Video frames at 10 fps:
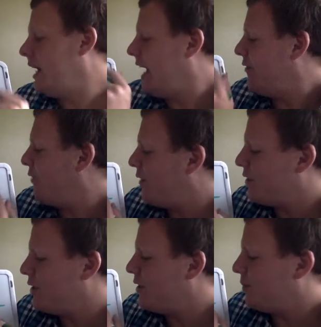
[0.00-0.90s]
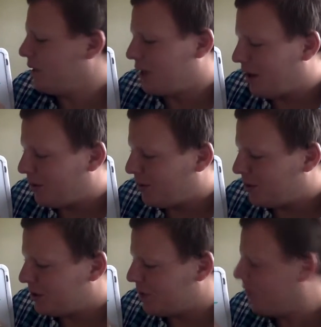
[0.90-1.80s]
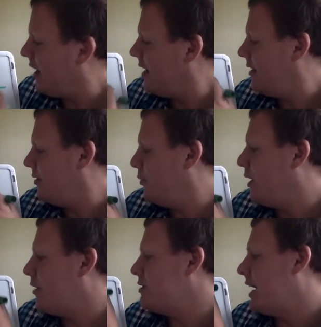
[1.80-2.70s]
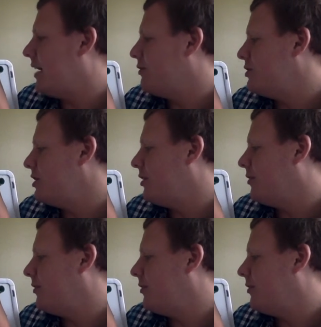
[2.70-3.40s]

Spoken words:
And for every unit we go to the right, we go down 2.